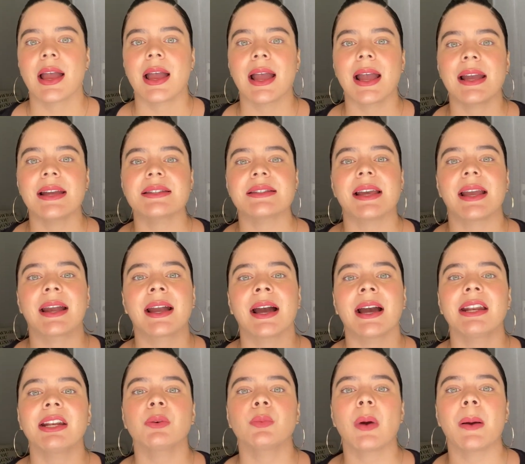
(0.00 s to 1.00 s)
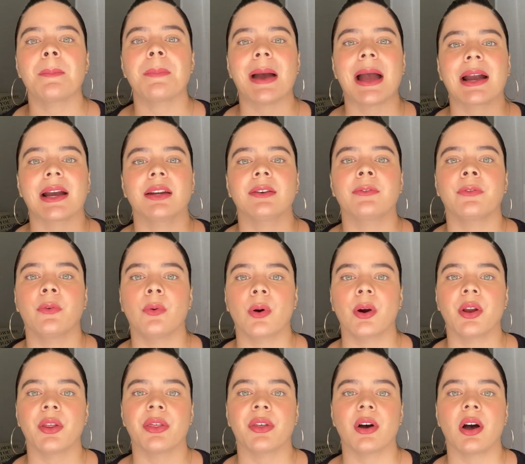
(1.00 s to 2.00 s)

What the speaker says: And I kind of went back and forth